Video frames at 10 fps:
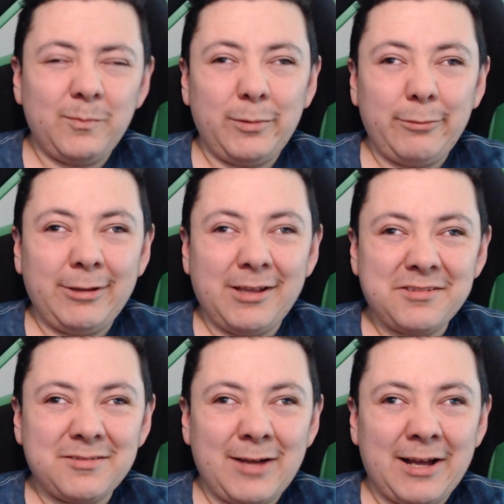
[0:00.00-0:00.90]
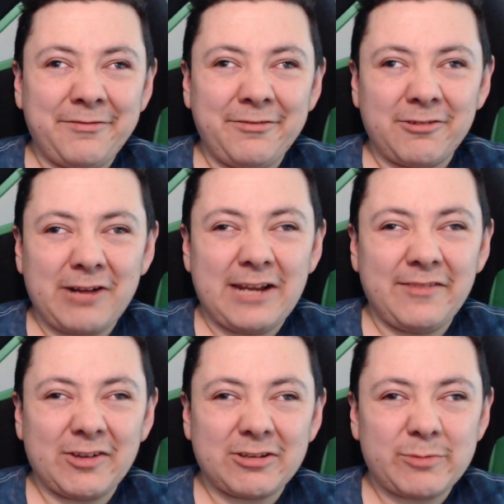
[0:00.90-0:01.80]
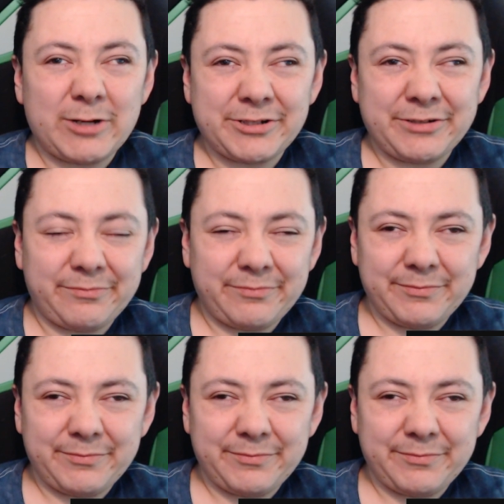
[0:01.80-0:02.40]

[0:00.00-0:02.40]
but we also have creative expression,